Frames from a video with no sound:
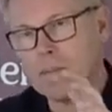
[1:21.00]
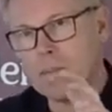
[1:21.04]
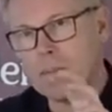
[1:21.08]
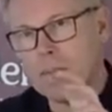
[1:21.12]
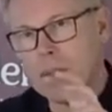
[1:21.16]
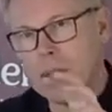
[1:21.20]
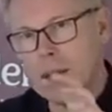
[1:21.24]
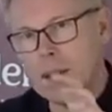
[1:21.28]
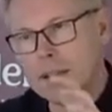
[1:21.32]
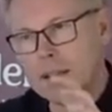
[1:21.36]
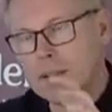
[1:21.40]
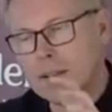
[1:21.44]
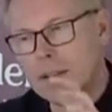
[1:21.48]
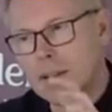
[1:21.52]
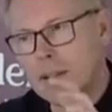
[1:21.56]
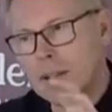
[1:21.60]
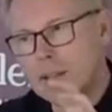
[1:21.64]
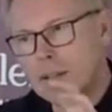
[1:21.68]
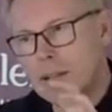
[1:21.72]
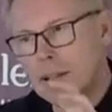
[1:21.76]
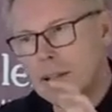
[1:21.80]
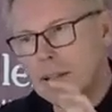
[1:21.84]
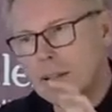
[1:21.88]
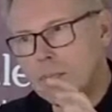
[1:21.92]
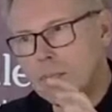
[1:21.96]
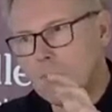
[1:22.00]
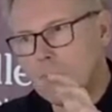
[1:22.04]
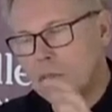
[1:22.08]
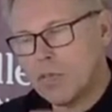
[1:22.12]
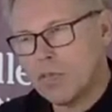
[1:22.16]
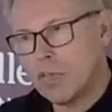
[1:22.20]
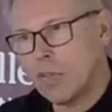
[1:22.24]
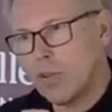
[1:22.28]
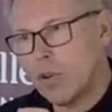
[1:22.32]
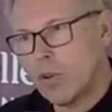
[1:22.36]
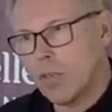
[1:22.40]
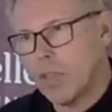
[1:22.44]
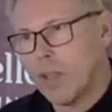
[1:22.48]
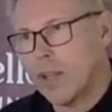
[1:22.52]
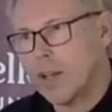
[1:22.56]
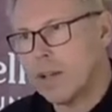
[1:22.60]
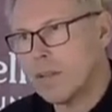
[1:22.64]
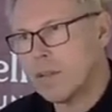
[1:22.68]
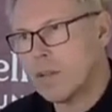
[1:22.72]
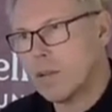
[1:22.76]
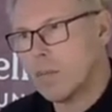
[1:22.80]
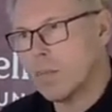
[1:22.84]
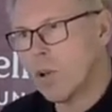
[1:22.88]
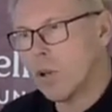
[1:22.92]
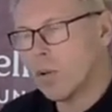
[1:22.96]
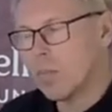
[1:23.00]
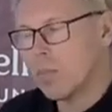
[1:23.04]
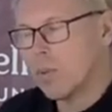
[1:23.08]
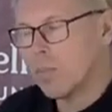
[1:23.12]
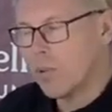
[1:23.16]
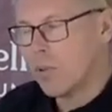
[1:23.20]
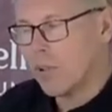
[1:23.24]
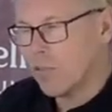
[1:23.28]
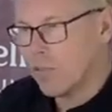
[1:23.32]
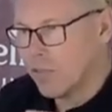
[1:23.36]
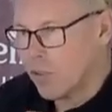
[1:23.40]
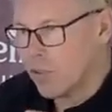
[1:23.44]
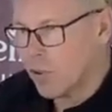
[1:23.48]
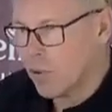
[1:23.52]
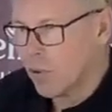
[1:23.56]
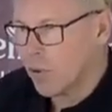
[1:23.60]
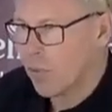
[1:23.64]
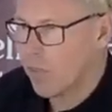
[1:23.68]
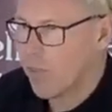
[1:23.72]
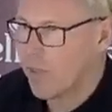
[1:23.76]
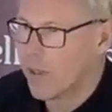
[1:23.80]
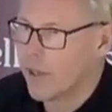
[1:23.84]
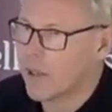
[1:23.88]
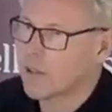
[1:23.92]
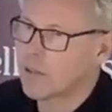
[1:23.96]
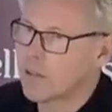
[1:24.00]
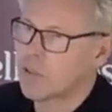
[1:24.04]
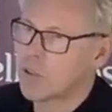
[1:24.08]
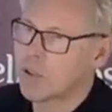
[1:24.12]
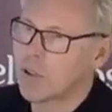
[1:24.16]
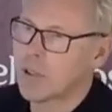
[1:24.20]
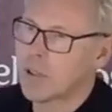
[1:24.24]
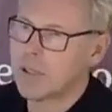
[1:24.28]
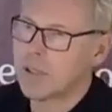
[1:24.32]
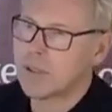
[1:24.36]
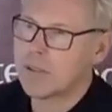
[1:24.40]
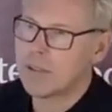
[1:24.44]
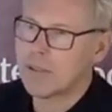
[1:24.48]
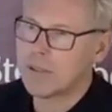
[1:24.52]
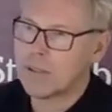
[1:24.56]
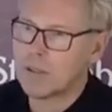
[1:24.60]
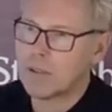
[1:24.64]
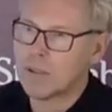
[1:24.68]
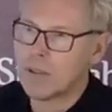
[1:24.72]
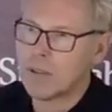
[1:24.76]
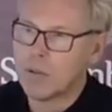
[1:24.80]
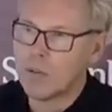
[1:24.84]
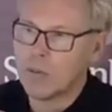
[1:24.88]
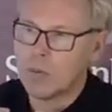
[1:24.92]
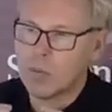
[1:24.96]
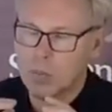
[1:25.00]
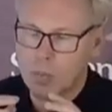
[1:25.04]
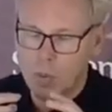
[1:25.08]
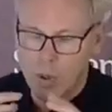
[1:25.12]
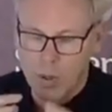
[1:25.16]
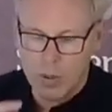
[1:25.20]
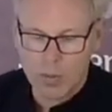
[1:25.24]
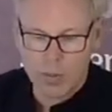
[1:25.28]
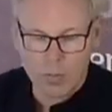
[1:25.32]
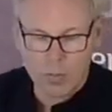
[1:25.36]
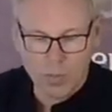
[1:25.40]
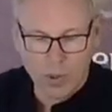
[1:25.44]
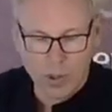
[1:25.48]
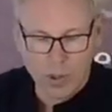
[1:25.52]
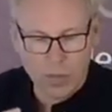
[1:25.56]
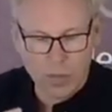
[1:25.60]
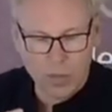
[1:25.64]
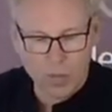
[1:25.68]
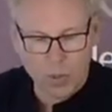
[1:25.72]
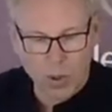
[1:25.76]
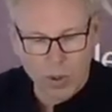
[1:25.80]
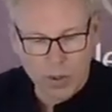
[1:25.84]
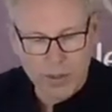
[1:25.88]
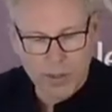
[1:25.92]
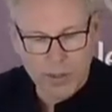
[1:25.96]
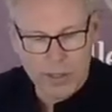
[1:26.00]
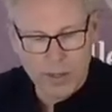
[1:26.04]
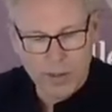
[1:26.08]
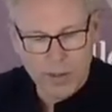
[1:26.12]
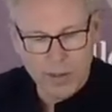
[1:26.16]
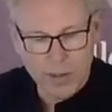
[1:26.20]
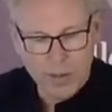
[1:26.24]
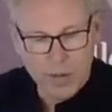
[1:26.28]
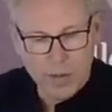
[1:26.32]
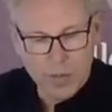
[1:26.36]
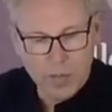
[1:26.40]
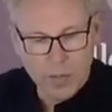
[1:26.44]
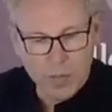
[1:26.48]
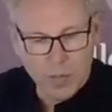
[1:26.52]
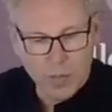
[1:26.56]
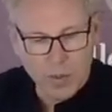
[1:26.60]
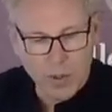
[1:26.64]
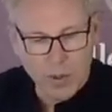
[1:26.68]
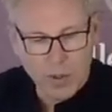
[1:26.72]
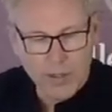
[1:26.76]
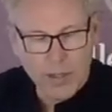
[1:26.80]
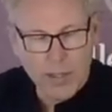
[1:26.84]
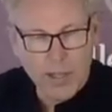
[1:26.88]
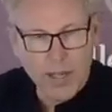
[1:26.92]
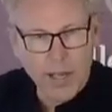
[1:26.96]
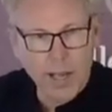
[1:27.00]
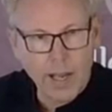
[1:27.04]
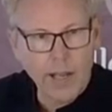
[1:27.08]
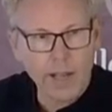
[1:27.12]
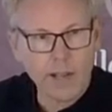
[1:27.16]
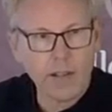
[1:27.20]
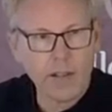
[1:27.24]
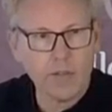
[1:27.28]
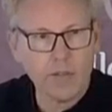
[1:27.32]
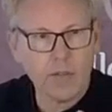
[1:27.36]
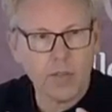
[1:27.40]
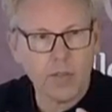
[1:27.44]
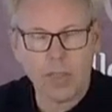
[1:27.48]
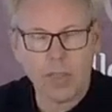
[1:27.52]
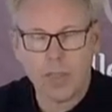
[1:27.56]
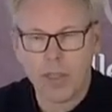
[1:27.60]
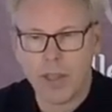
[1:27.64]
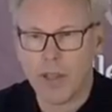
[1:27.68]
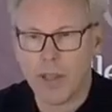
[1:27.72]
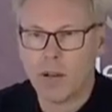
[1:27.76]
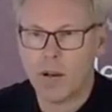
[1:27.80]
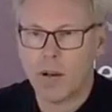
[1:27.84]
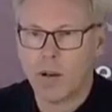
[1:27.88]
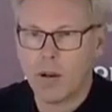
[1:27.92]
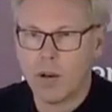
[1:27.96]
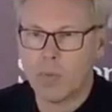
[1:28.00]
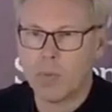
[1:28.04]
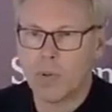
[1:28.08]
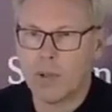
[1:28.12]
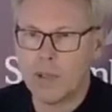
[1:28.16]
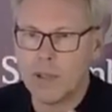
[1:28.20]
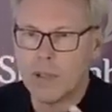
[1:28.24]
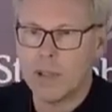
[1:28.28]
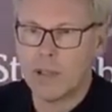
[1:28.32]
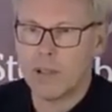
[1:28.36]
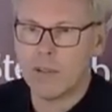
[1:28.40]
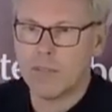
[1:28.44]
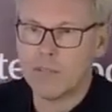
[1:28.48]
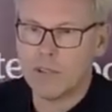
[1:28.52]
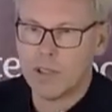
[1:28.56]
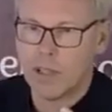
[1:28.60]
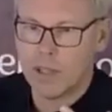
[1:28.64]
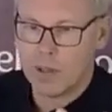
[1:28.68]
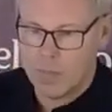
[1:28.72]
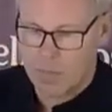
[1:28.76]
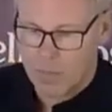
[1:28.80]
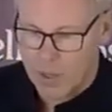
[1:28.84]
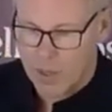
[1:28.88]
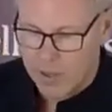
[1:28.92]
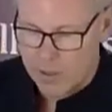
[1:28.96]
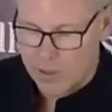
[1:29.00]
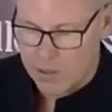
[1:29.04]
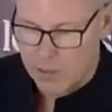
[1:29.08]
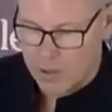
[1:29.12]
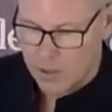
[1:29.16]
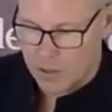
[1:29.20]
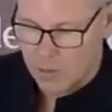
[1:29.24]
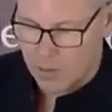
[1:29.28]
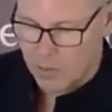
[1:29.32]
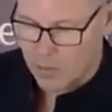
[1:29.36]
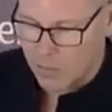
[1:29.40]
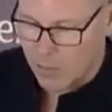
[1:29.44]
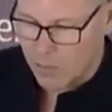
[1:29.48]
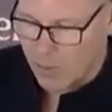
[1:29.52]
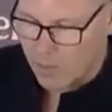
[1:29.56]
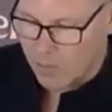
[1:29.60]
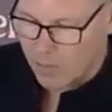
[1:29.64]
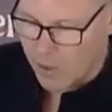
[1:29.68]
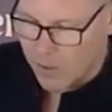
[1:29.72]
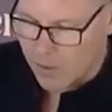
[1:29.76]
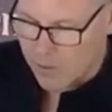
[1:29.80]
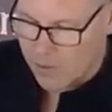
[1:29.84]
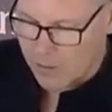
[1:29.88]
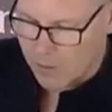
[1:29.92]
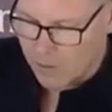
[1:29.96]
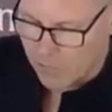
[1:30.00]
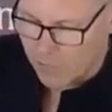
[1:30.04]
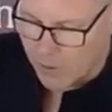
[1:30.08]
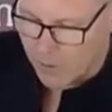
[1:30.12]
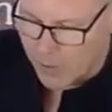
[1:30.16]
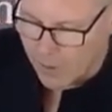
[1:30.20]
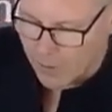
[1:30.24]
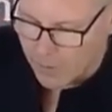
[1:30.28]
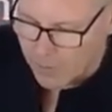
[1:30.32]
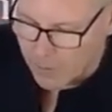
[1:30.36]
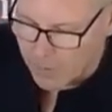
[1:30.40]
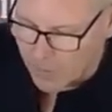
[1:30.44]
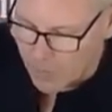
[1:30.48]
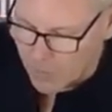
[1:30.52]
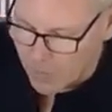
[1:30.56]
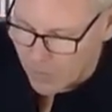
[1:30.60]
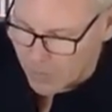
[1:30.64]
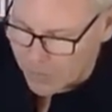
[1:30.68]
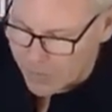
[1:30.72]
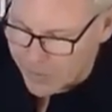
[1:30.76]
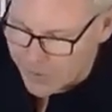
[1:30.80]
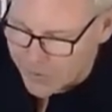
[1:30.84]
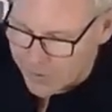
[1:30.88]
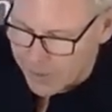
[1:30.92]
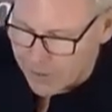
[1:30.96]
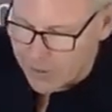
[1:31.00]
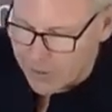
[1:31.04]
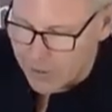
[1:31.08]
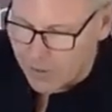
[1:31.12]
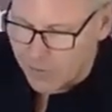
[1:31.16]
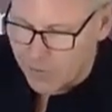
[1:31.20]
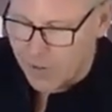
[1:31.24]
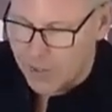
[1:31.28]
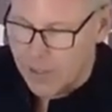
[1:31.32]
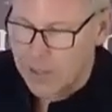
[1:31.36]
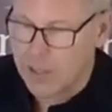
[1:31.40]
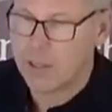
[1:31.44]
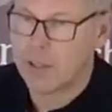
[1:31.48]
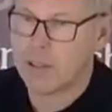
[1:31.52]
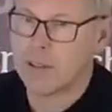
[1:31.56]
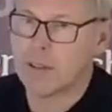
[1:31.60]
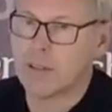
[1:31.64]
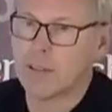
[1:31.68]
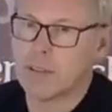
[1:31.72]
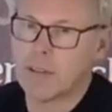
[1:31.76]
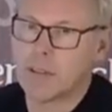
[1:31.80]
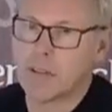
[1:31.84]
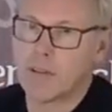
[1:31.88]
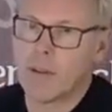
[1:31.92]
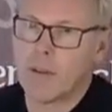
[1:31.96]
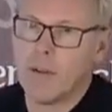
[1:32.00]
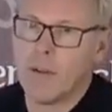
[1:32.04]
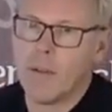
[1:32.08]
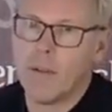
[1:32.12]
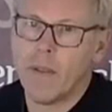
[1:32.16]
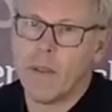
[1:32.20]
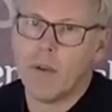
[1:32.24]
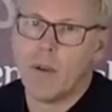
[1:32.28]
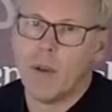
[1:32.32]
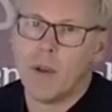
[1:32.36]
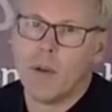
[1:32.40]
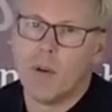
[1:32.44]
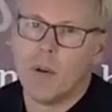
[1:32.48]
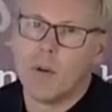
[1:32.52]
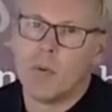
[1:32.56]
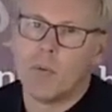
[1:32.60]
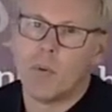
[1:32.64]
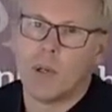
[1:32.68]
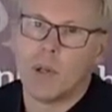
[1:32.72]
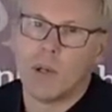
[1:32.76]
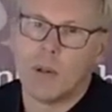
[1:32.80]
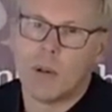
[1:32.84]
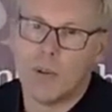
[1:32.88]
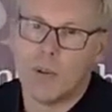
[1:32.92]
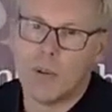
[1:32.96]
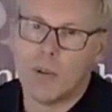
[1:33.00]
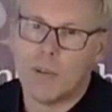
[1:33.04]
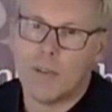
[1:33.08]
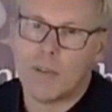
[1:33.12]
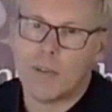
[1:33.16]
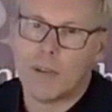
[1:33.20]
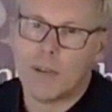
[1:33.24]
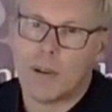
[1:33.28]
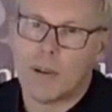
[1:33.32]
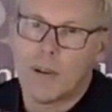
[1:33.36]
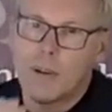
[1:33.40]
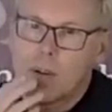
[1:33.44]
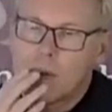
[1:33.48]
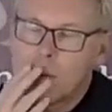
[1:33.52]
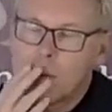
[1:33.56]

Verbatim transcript: it, it, it's before that, it's the moment before that of trying to say, what, what, what, what kind of thing are we even imagining when we imagine violence? But when we study violence, we are also